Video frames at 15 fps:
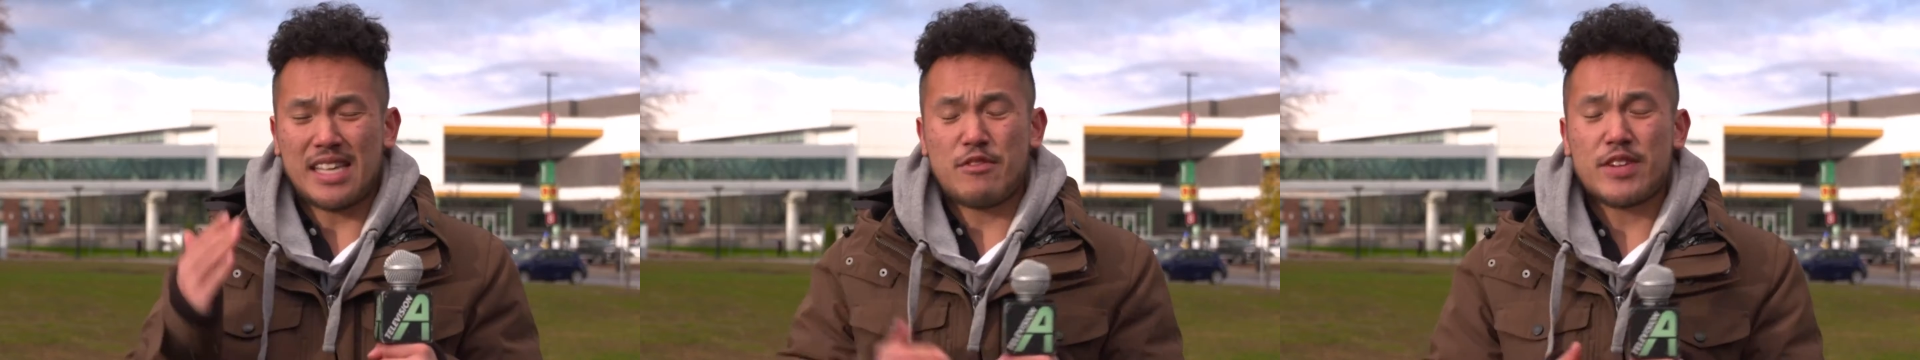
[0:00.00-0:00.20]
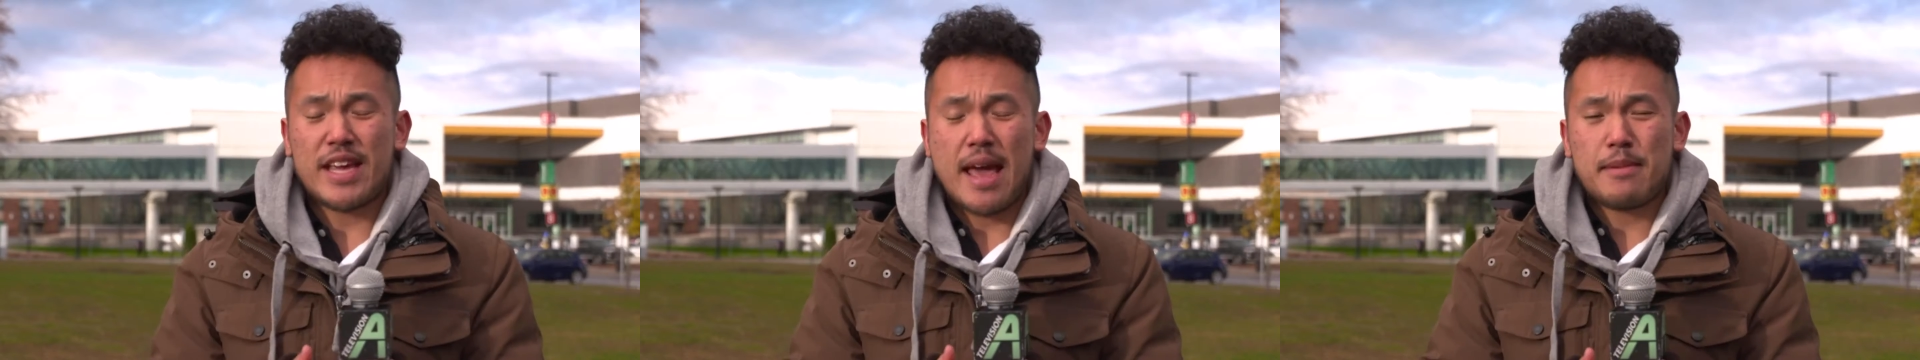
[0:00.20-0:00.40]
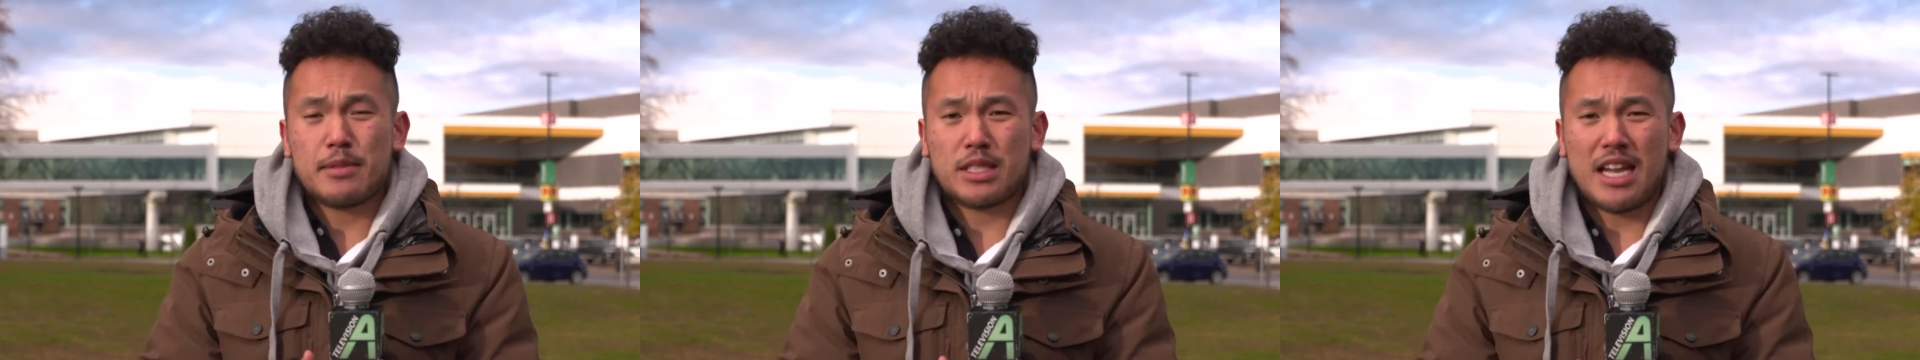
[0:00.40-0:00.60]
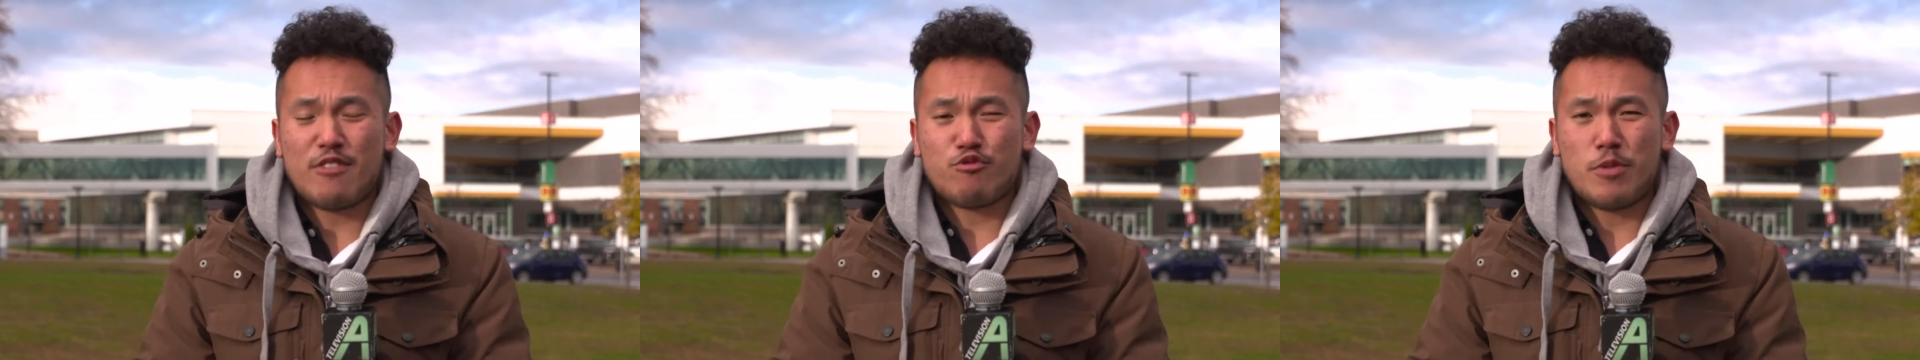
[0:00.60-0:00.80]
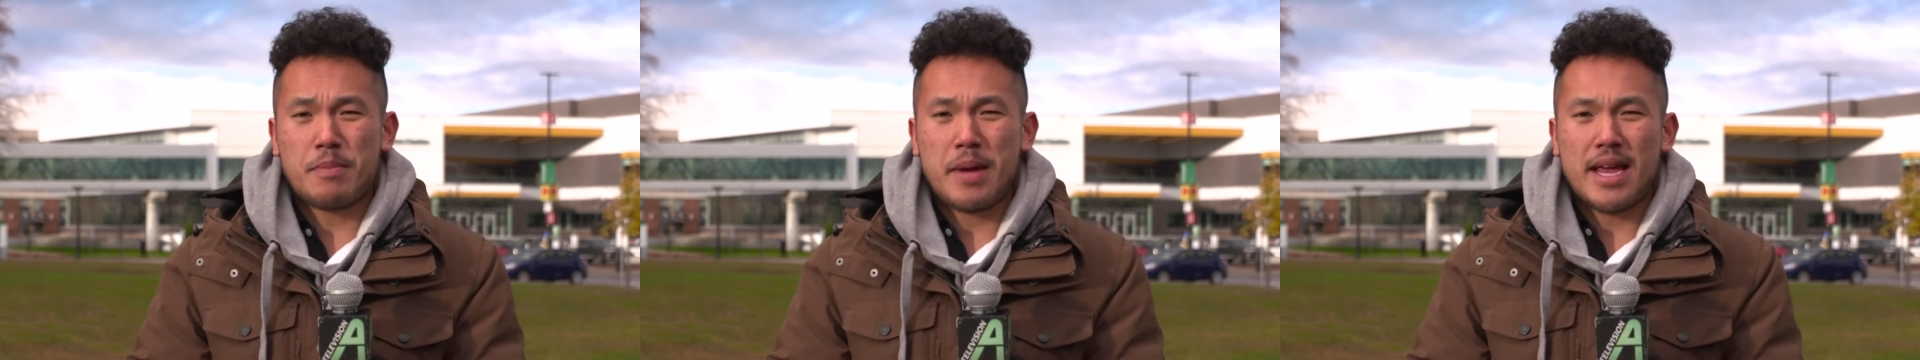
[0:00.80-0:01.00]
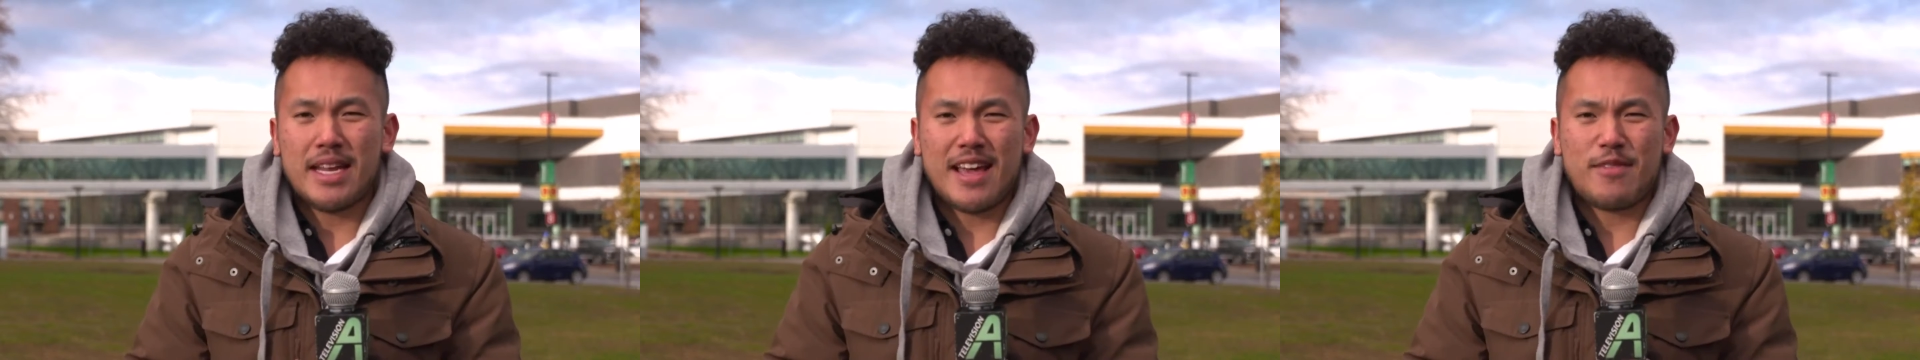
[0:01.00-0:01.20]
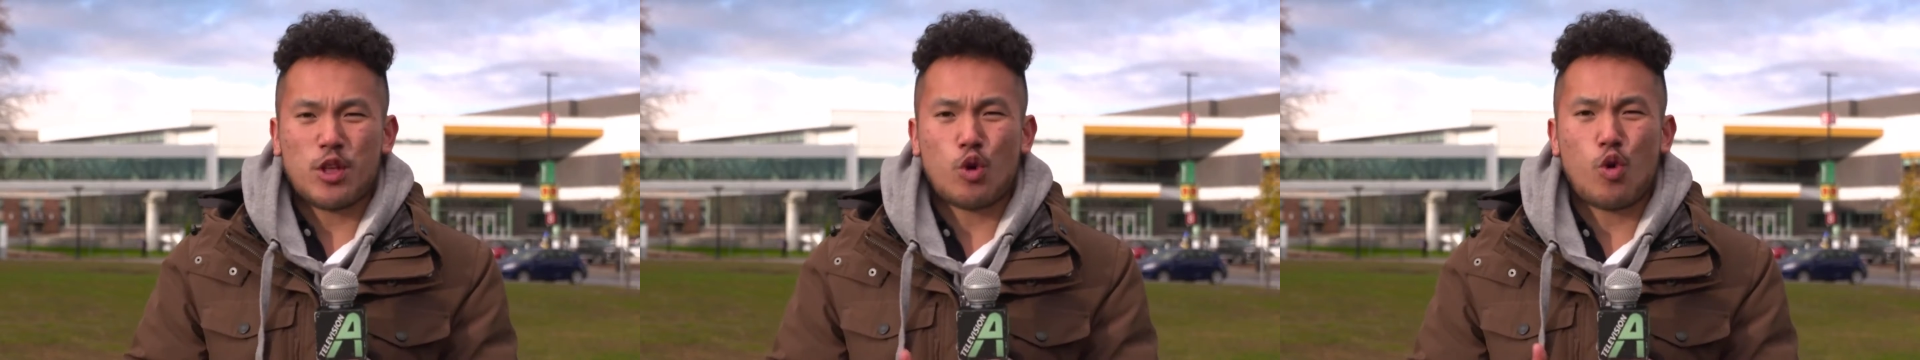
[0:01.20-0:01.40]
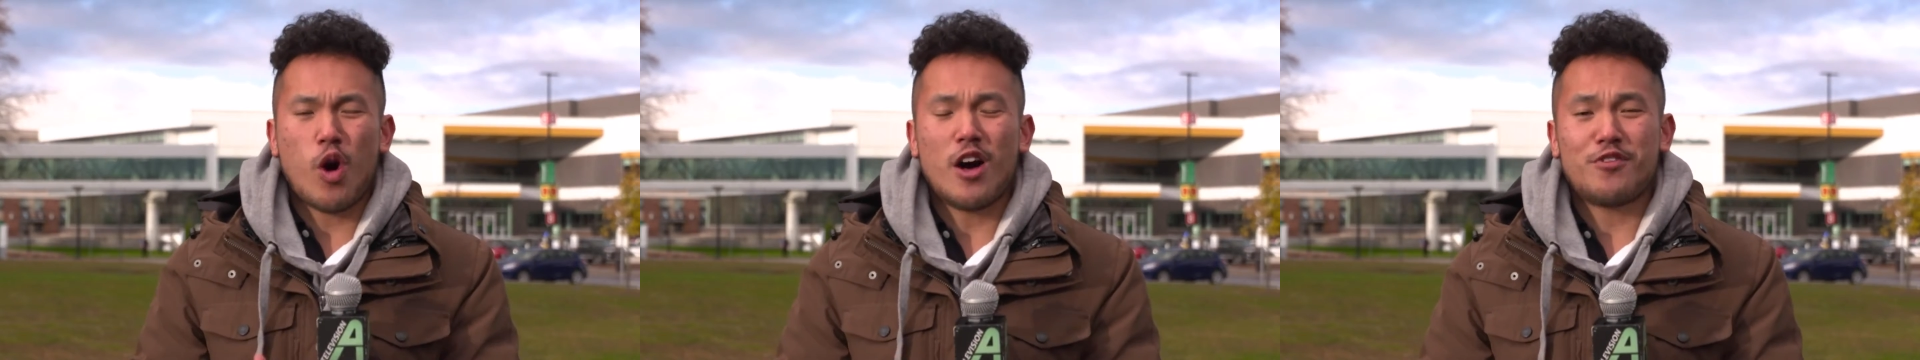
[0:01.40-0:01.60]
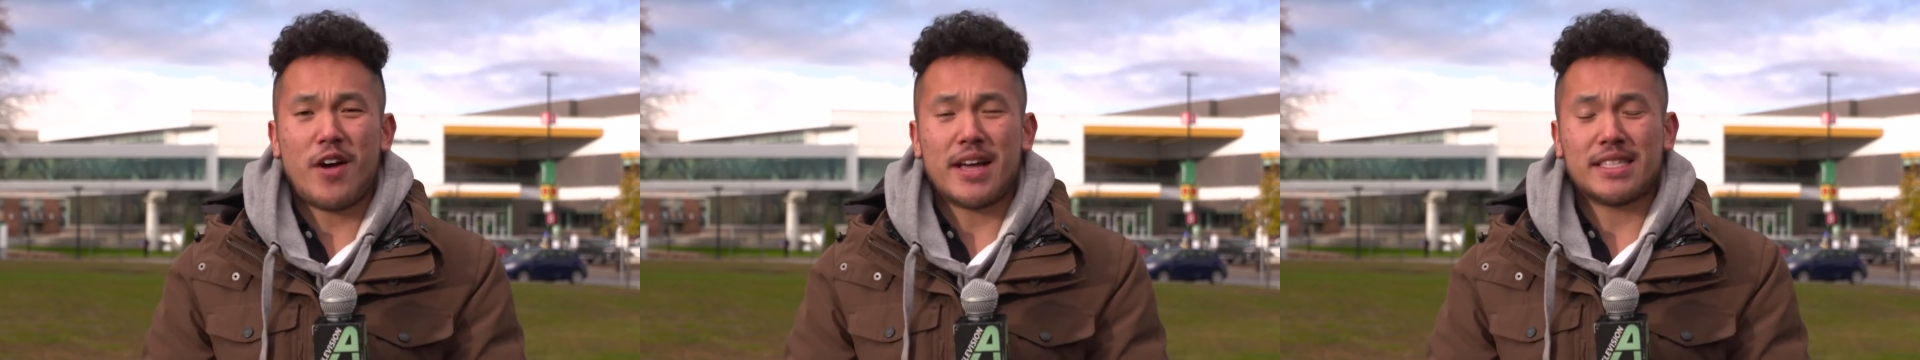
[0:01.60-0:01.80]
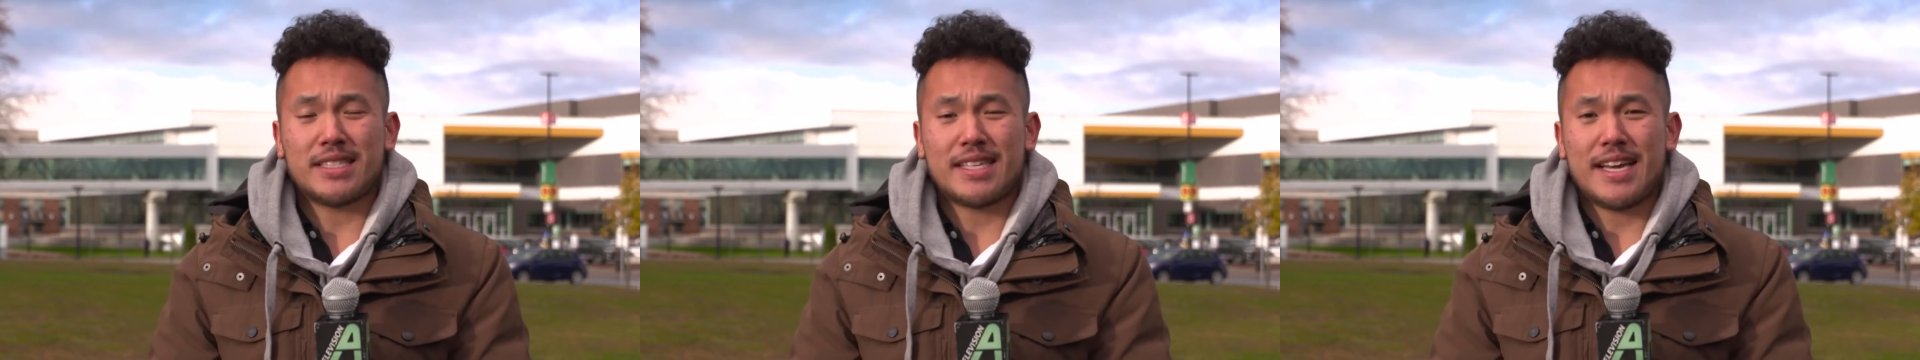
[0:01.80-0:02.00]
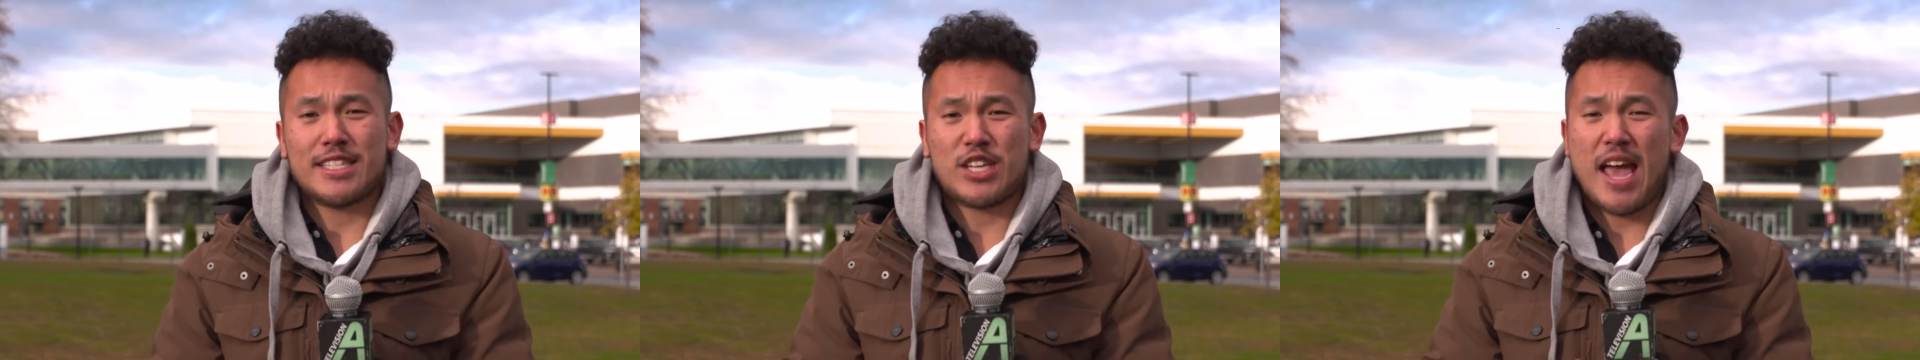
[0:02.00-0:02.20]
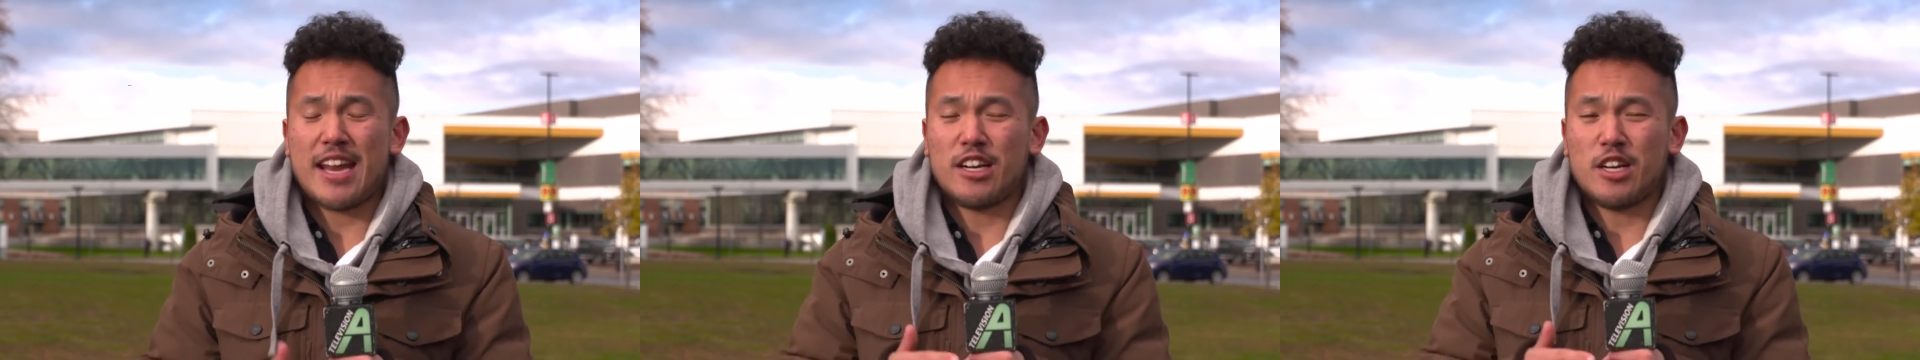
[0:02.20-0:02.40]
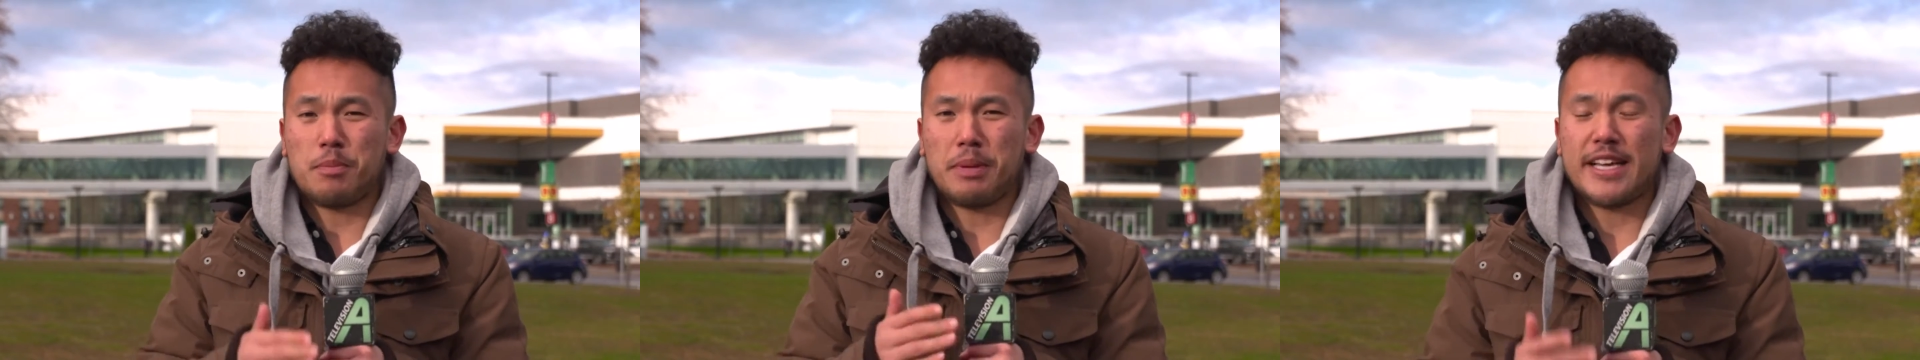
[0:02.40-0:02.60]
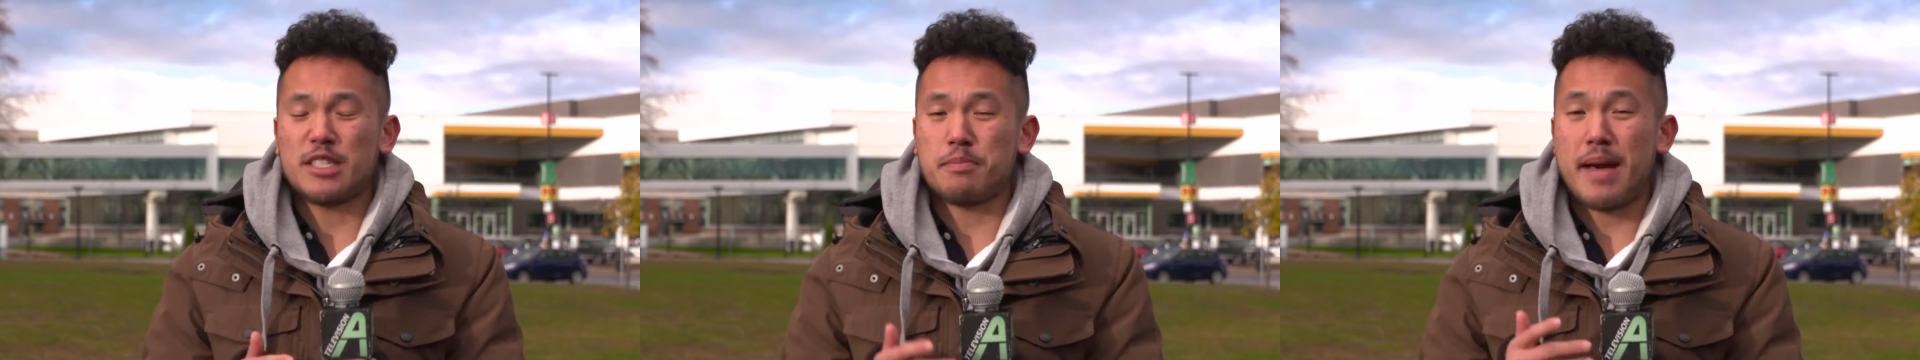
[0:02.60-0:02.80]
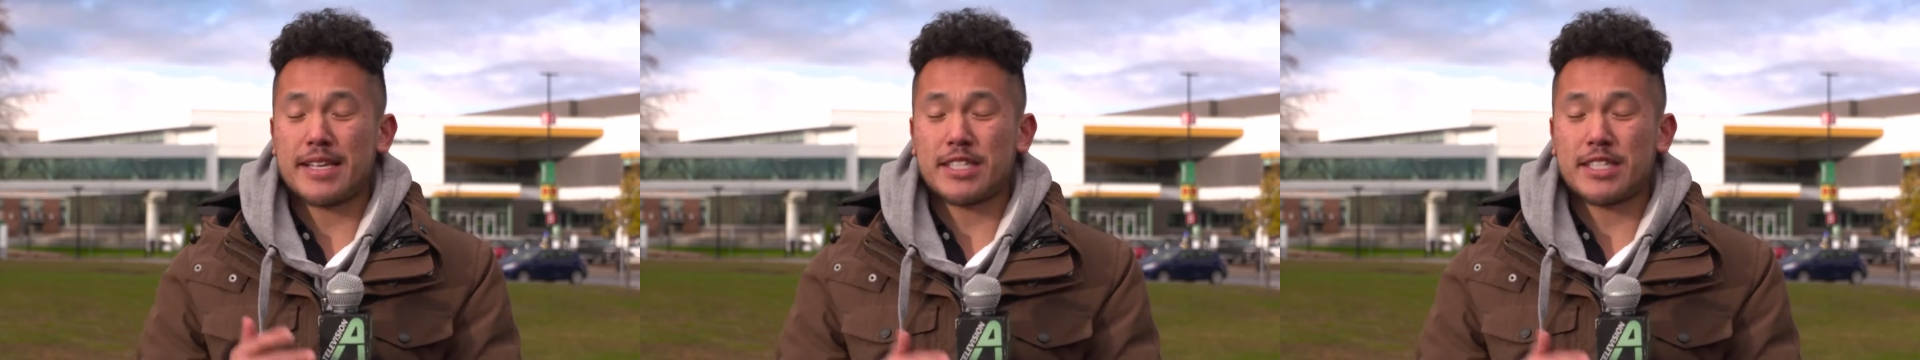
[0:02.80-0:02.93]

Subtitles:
7 games left remaining in the qualifying stage, Canada plays